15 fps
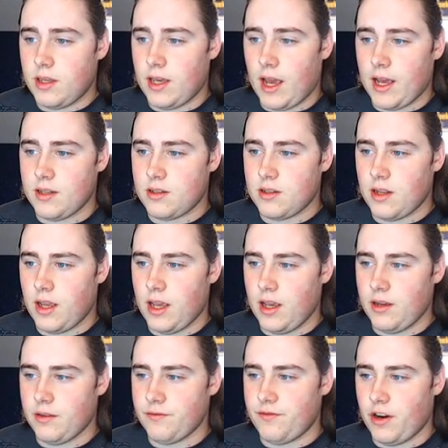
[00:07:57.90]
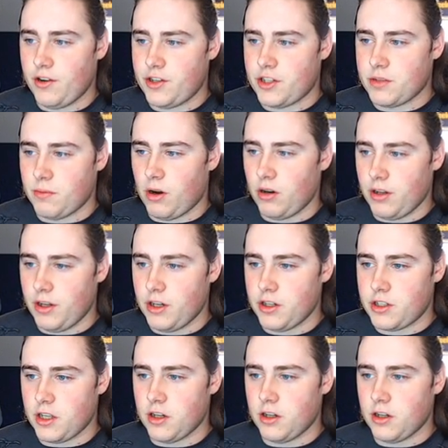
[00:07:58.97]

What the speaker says: He has a very small leader